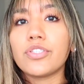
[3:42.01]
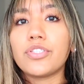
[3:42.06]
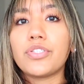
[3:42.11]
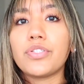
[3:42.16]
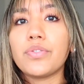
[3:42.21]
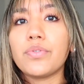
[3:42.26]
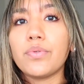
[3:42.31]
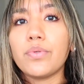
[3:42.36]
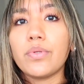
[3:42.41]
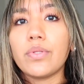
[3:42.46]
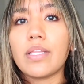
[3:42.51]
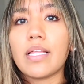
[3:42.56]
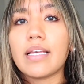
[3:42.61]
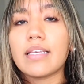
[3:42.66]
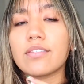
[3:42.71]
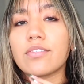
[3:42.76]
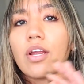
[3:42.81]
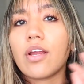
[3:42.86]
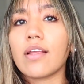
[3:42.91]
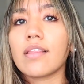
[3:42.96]
do
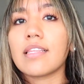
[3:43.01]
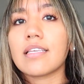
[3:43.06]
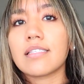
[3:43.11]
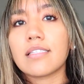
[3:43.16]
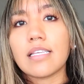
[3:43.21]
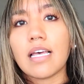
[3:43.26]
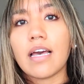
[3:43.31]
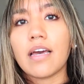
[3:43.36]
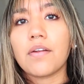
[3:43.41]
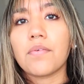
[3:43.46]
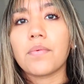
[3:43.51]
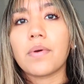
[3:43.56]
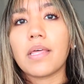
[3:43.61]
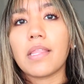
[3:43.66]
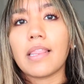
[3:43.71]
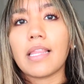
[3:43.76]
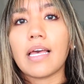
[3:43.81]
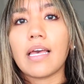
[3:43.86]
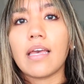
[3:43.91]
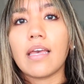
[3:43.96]
like starting the set
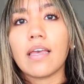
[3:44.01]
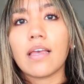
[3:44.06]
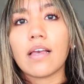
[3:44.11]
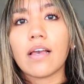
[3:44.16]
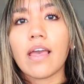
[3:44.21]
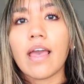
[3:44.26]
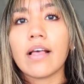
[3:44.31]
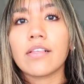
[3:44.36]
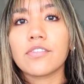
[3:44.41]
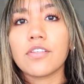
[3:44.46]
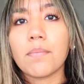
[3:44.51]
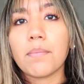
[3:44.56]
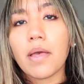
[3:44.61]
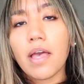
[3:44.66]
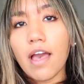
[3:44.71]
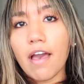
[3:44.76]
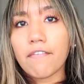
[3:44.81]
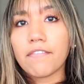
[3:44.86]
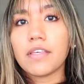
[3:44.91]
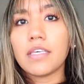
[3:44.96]
with like some
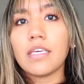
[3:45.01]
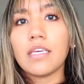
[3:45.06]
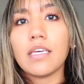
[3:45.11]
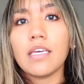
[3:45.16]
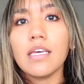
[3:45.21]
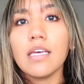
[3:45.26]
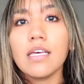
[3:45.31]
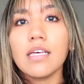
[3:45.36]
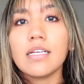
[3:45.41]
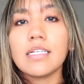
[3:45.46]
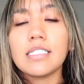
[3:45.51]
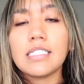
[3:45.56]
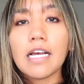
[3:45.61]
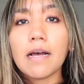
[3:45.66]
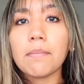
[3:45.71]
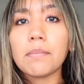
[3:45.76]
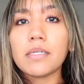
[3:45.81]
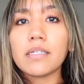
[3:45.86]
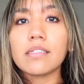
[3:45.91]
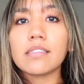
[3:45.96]
heavy
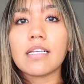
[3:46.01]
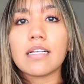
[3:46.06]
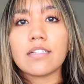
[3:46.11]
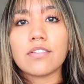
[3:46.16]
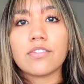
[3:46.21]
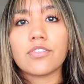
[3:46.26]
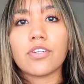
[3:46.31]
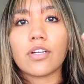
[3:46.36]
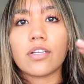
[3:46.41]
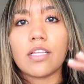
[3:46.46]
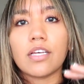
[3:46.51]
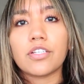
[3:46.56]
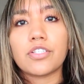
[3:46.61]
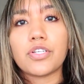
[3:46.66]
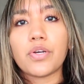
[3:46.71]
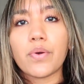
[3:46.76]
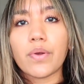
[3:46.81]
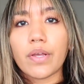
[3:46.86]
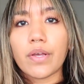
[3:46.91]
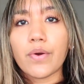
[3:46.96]
dumbbells and start like
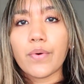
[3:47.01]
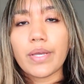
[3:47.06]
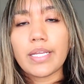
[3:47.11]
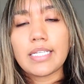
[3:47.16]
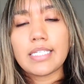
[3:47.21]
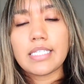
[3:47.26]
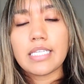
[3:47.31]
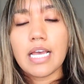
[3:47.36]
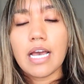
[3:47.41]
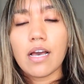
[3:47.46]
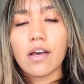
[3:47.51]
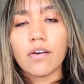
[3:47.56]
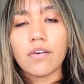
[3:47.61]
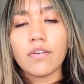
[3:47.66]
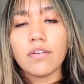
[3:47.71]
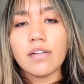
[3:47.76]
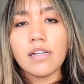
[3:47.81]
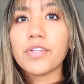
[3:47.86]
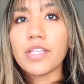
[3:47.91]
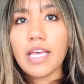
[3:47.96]
going
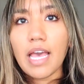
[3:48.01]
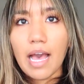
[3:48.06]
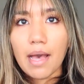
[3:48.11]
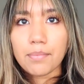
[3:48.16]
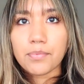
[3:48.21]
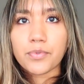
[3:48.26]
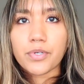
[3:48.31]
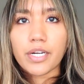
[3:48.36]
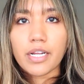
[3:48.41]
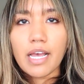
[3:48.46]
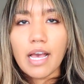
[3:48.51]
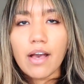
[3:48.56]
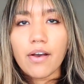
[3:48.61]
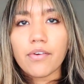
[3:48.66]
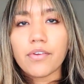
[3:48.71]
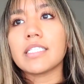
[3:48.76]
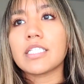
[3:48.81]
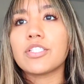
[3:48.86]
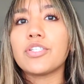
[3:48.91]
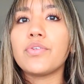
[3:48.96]
down. For the ab workout,
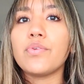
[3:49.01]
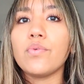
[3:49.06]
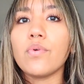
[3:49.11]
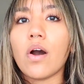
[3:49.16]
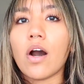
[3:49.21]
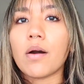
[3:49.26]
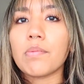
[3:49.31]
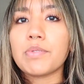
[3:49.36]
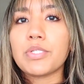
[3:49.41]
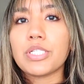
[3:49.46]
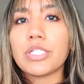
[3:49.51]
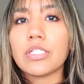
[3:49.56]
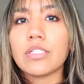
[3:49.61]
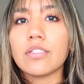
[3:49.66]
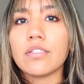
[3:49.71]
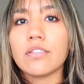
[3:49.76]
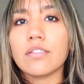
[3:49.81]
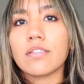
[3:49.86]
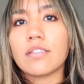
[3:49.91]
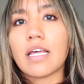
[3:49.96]
like 2
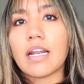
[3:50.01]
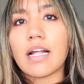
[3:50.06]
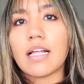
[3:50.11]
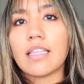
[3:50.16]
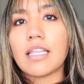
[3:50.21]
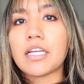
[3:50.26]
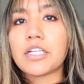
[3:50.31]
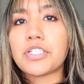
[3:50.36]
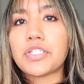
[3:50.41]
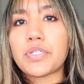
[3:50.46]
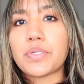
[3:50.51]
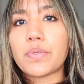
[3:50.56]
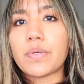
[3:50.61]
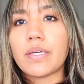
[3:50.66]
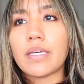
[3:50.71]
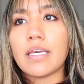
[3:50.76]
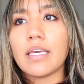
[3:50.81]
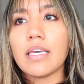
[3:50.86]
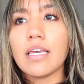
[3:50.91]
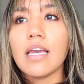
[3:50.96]
options that I like
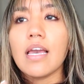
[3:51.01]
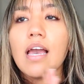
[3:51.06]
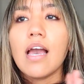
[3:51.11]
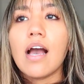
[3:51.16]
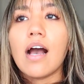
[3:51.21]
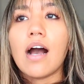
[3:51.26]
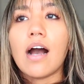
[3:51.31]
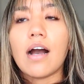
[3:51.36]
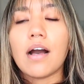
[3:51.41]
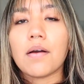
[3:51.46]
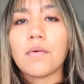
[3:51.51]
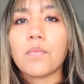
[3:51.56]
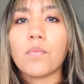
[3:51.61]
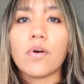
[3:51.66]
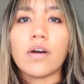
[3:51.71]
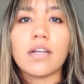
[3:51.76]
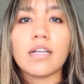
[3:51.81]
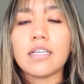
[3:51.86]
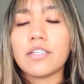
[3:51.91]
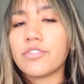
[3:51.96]
doing.
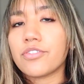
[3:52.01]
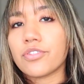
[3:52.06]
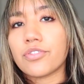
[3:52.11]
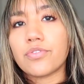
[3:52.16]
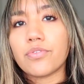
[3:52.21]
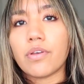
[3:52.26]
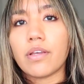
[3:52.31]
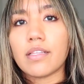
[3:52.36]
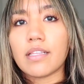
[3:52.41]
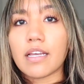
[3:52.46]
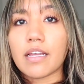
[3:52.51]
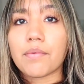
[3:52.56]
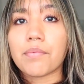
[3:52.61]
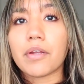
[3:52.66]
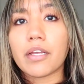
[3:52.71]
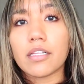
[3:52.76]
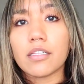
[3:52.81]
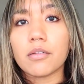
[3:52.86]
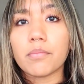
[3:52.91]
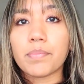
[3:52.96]
One is just doing like a
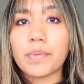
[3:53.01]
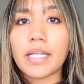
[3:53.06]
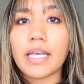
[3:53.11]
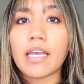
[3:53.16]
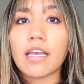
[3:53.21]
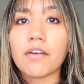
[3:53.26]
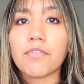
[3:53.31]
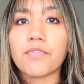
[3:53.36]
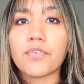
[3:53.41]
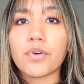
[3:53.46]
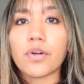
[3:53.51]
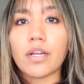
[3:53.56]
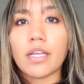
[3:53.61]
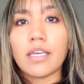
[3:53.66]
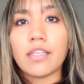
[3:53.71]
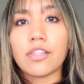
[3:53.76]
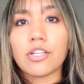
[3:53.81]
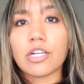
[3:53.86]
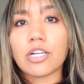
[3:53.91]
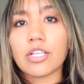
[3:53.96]
regular plank for
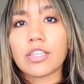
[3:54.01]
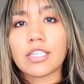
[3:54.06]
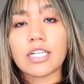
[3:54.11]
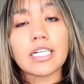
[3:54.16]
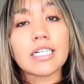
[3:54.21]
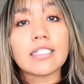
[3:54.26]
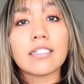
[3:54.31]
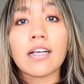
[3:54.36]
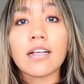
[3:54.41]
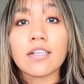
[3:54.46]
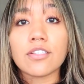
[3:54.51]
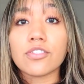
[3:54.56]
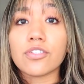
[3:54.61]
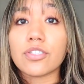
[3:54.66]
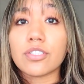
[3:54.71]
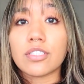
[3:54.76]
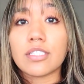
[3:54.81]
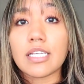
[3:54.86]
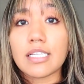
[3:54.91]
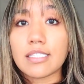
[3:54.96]
either 30 seconds
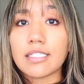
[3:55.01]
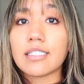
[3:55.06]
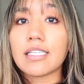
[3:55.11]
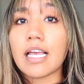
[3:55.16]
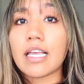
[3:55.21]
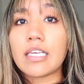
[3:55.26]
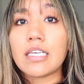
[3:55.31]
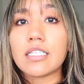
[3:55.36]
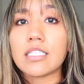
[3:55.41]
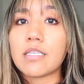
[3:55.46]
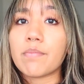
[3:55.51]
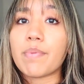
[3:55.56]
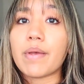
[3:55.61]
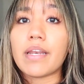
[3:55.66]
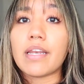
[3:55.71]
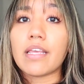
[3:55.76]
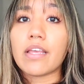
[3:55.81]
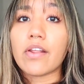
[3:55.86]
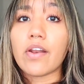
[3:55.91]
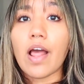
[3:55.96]
or 60 seconds
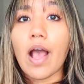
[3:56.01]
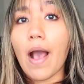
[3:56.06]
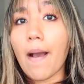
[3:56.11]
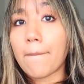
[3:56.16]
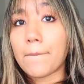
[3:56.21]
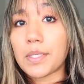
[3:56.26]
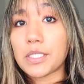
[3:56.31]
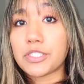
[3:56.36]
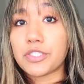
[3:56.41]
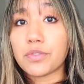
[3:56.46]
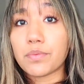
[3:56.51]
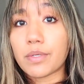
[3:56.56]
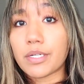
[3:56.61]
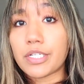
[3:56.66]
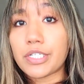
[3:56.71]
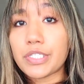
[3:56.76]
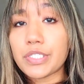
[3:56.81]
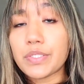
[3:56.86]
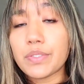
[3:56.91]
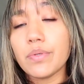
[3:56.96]
depending on how much you want
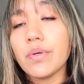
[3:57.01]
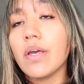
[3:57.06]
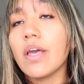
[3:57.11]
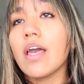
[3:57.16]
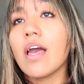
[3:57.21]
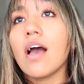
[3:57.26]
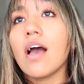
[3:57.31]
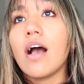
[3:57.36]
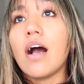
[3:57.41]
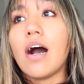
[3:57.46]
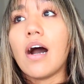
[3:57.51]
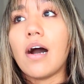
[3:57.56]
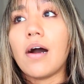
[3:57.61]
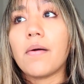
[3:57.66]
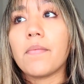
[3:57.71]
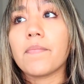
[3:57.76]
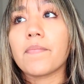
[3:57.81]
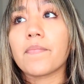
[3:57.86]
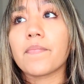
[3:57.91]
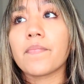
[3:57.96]
to do.
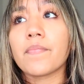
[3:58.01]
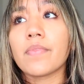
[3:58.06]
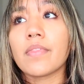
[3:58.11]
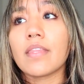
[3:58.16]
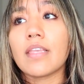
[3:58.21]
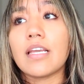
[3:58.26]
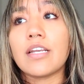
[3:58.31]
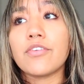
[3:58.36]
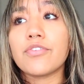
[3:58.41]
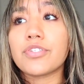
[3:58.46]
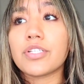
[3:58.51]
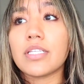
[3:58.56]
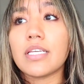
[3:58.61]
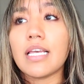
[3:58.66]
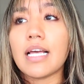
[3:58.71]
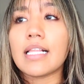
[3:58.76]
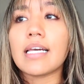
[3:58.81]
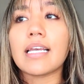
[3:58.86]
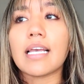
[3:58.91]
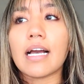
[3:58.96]
And
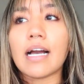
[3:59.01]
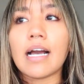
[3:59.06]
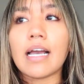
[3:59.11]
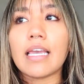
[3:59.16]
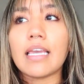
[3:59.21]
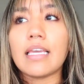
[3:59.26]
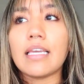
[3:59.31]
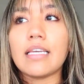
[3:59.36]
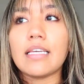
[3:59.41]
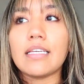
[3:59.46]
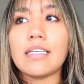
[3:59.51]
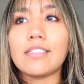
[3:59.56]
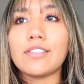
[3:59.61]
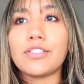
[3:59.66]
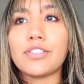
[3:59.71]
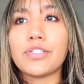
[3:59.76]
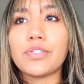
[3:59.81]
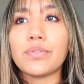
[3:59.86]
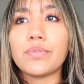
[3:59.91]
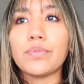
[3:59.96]
usually like I
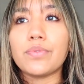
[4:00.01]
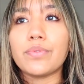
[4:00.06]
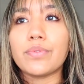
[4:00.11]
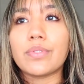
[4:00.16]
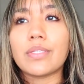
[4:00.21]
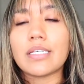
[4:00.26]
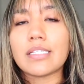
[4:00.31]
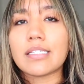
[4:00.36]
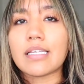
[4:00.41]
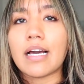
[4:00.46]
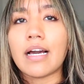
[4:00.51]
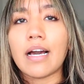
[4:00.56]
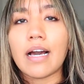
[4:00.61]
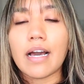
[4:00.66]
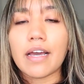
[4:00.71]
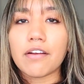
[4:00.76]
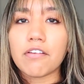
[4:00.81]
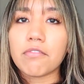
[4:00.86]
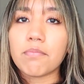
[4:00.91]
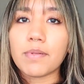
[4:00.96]
do this
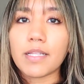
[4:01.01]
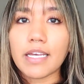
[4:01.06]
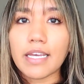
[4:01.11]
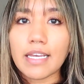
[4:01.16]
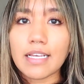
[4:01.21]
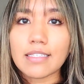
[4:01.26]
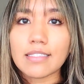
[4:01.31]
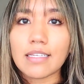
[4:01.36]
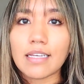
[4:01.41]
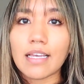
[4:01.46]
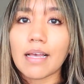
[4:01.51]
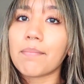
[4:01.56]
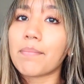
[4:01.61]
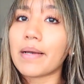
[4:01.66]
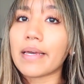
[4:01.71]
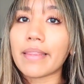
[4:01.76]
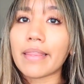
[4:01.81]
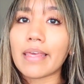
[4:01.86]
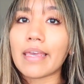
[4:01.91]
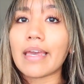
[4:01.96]
kind of planks like
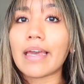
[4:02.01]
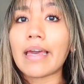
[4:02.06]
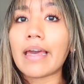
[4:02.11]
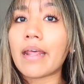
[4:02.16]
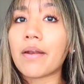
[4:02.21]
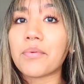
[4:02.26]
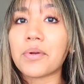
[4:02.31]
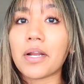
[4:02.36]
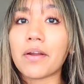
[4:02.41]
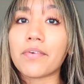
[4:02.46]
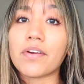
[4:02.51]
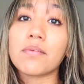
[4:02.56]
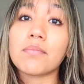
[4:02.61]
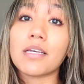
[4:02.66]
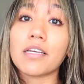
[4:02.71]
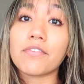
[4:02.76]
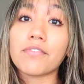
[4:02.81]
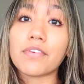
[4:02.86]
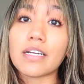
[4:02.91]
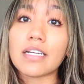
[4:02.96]
by the end whenever I'm
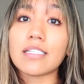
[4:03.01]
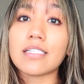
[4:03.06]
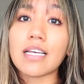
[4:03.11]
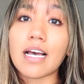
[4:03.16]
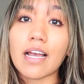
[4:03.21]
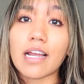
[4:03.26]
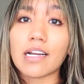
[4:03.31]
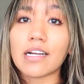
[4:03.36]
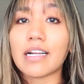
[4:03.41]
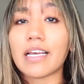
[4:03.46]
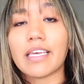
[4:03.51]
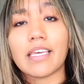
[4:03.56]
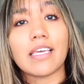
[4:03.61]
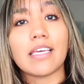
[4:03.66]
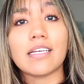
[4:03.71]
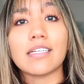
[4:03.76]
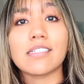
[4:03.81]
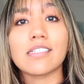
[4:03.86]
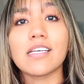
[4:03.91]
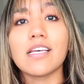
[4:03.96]
like very tired, I
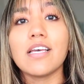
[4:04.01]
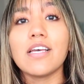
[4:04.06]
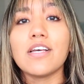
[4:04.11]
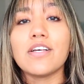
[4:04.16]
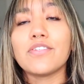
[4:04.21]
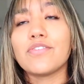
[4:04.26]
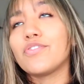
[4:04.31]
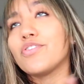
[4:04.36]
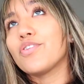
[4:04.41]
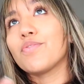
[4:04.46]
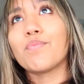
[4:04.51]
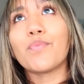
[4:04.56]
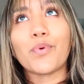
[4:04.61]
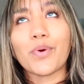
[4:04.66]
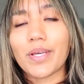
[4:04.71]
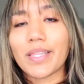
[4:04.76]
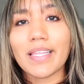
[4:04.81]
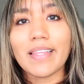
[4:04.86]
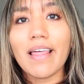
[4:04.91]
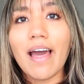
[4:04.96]
can't do
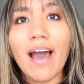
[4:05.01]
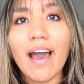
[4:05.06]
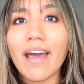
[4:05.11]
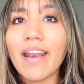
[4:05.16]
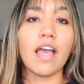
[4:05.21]
more than that.